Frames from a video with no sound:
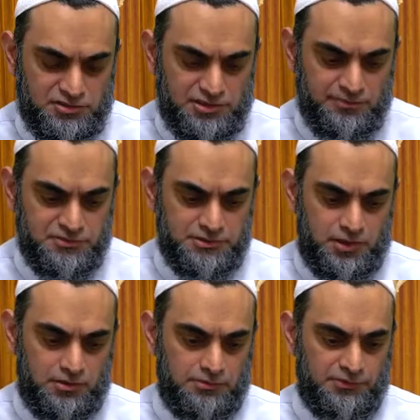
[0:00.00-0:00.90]
Some
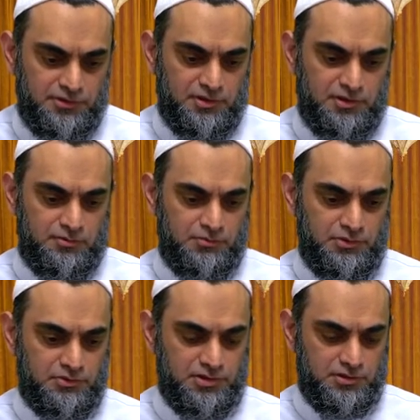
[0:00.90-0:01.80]
scholars say
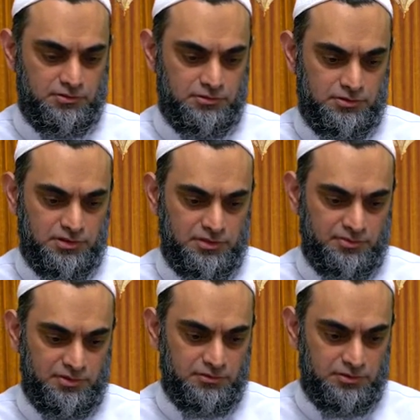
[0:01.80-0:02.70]
music is
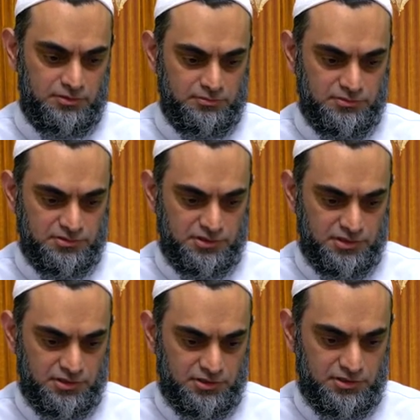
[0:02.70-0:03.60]
haram and some
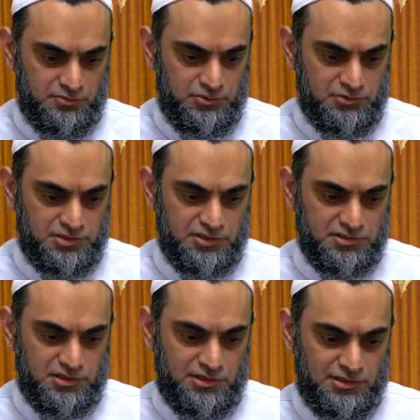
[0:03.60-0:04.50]
say music
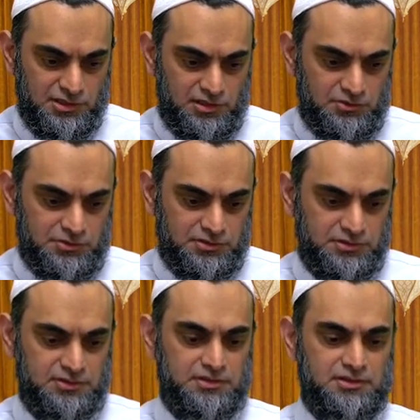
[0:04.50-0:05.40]
is allowed.
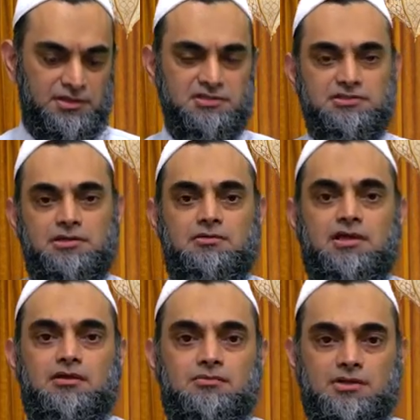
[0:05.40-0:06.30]
Assalamu
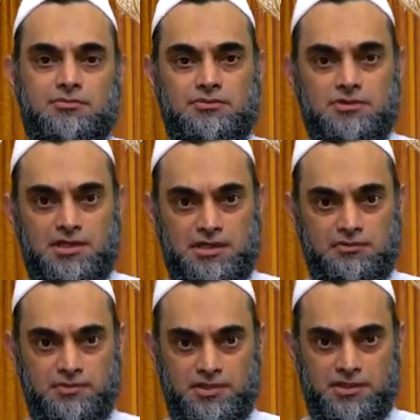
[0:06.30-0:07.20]
alaikum warahmatullahi
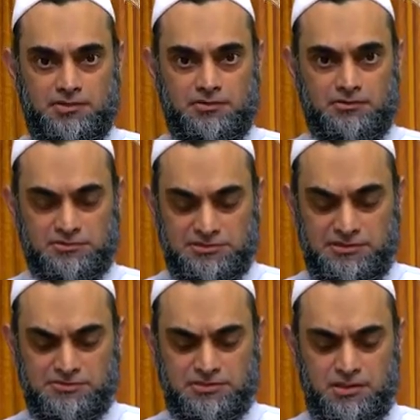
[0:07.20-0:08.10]
wabarakatuh.
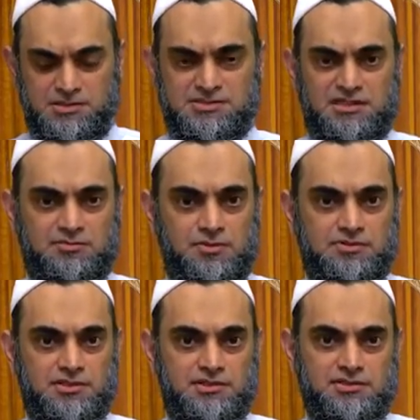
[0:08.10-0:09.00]
Some scholars say
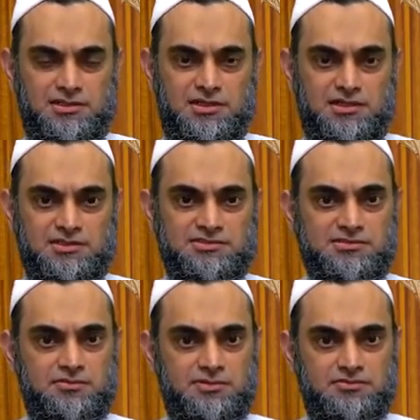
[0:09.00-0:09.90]
music is halal and
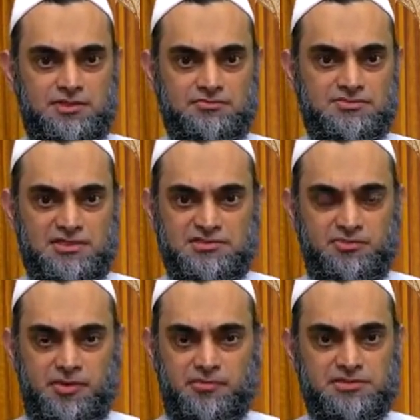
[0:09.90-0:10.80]
some of them say it's
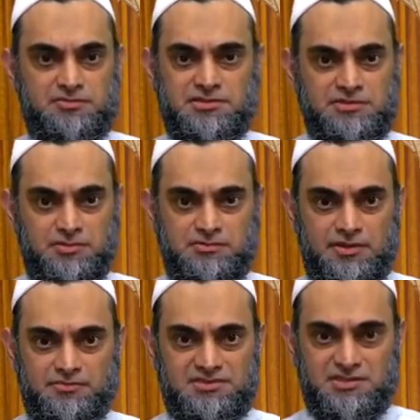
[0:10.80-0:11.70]
permissible, some of
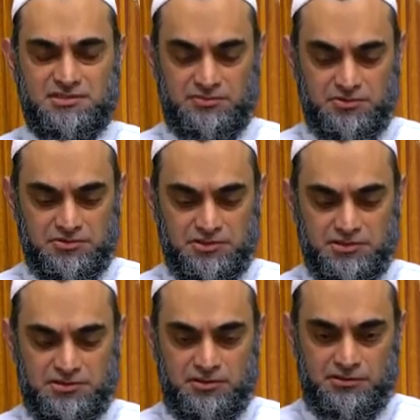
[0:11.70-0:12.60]
them say it's music
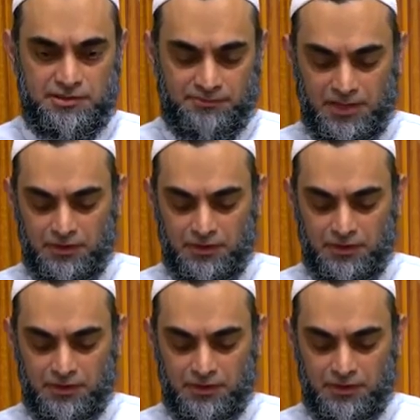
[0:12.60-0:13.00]
is haram.